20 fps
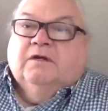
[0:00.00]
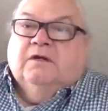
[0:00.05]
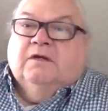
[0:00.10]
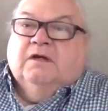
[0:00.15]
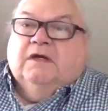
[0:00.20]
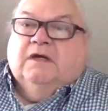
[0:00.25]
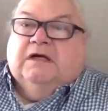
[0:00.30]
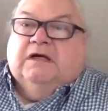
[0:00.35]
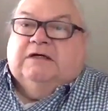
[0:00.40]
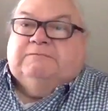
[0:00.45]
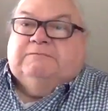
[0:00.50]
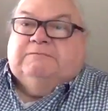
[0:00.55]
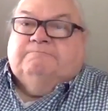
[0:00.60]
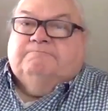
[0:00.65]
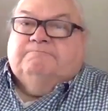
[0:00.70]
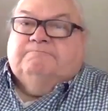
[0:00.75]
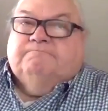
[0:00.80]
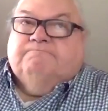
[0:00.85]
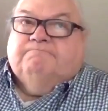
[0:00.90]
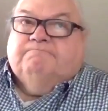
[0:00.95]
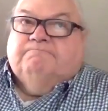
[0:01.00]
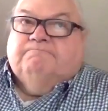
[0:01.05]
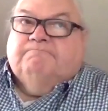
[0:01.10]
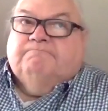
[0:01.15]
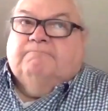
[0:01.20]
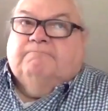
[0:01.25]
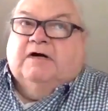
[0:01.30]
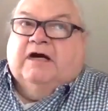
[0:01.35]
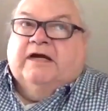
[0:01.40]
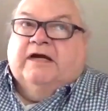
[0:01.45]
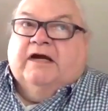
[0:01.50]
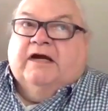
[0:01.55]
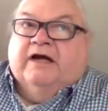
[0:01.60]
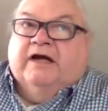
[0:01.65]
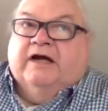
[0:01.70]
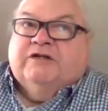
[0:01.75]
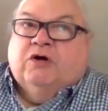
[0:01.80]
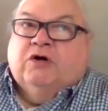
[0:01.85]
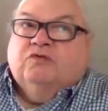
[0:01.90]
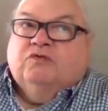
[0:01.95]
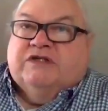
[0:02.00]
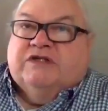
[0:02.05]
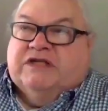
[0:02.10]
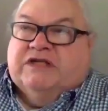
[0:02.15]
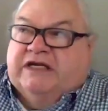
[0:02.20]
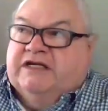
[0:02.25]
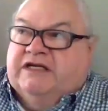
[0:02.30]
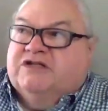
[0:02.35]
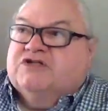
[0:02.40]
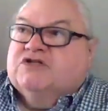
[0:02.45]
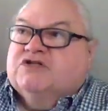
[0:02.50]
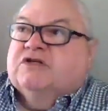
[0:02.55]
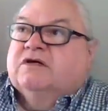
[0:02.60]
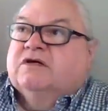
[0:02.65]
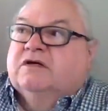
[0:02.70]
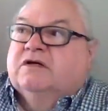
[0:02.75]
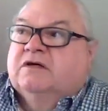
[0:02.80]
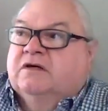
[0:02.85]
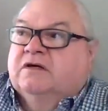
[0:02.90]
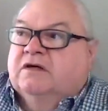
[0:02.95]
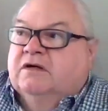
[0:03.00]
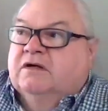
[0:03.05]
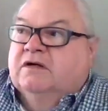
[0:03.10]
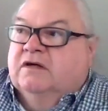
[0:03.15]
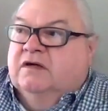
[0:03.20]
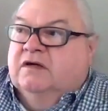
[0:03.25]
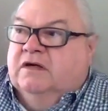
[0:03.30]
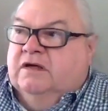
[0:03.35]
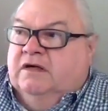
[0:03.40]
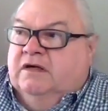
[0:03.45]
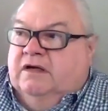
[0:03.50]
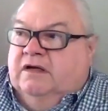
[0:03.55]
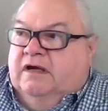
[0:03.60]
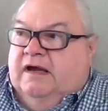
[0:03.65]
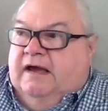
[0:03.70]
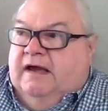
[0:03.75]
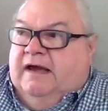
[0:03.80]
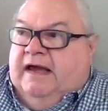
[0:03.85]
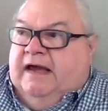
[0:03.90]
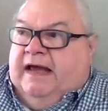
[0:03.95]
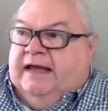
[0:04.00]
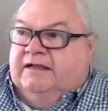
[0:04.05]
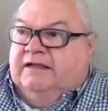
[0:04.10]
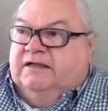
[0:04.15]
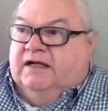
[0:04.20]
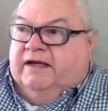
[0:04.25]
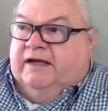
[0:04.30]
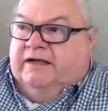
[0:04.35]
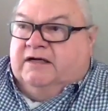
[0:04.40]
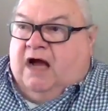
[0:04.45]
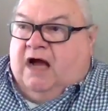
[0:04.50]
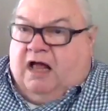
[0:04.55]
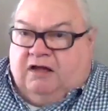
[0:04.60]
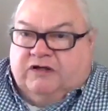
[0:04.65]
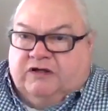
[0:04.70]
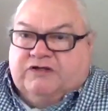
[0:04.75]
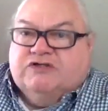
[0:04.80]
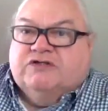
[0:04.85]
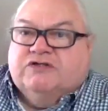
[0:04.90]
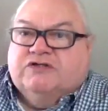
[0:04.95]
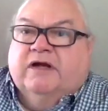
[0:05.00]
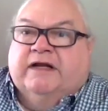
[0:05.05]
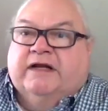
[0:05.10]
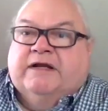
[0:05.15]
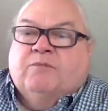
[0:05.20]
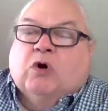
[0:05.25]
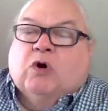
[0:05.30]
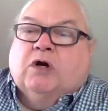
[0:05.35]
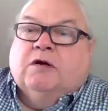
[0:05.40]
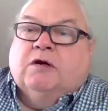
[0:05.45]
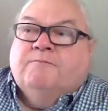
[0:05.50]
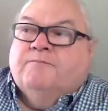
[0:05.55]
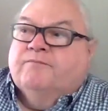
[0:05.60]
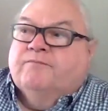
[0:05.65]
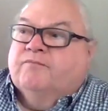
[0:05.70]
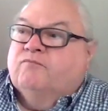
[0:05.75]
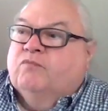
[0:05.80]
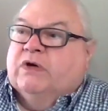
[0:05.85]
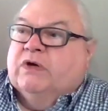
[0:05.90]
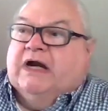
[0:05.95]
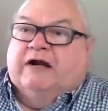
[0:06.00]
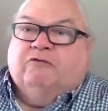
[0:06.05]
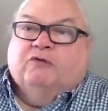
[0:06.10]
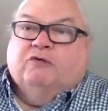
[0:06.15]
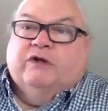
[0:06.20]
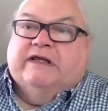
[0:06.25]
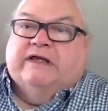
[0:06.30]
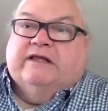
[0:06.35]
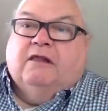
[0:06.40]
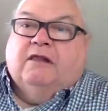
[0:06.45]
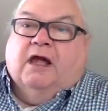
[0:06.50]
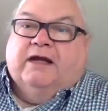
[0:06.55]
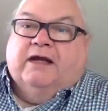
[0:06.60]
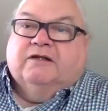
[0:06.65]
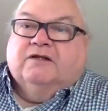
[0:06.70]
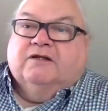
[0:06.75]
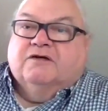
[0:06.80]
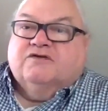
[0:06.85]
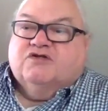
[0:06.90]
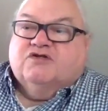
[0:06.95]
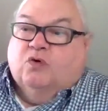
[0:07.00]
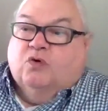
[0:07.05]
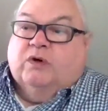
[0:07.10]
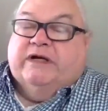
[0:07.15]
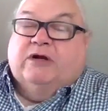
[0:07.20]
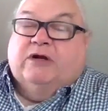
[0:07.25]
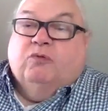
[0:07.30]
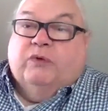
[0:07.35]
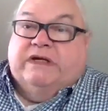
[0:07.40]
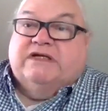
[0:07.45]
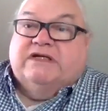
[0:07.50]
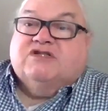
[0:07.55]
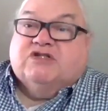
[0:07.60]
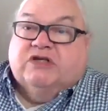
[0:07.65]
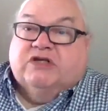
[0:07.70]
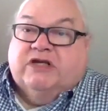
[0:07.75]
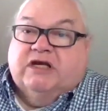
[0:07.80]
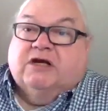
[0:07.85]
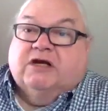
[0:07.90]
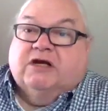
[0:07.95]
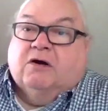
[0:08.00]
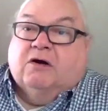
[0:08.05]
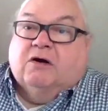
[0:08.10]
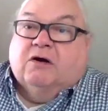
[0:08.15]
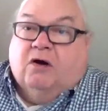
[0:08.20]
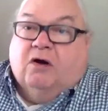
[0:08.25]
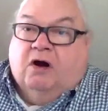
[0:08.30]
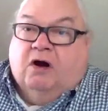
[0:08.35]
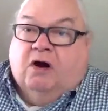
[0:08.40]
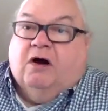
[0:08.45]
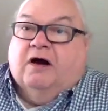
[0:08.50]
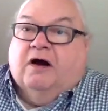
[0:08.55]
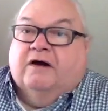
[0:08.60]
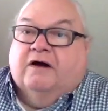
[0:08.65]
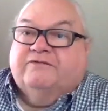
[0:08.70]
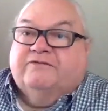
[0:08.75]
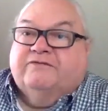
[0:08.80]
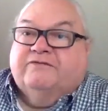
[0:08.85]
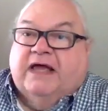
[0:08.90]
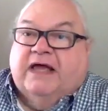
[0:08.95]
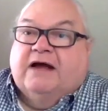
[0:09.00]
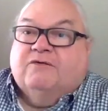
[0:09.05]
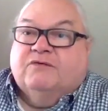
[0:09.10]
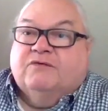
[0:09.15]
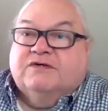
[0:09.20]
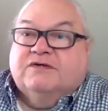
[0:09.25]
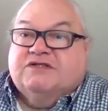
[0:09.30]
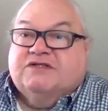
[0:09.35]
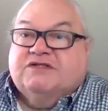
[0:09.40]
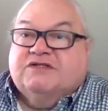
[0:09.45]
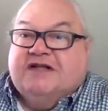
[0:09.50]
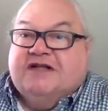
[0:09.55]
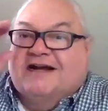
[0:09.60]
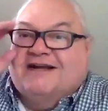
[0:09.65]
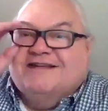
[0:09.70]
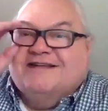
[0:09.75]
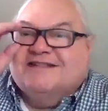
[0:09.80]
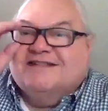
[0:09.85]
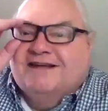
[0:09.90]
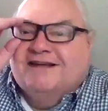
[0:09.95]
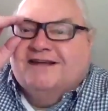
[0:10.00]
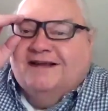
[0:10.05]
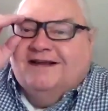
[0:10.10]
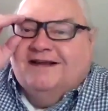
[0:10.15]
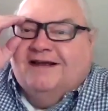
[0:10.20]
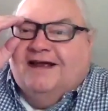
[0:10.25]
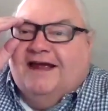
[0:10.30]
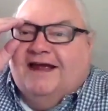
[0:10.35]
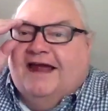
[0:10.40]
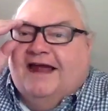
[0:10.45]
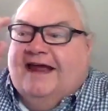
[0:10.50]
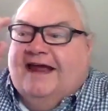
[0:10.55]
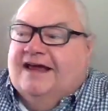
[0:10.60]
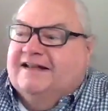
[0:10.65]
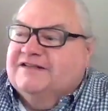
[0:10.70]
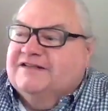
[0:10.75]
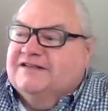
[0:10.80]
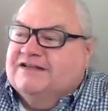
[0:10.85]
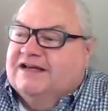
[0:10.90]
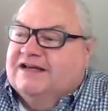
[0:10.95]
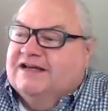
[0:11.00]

Um, I don't teach at a college anymore, but I really like those 20 weeks a year off. That was nice. And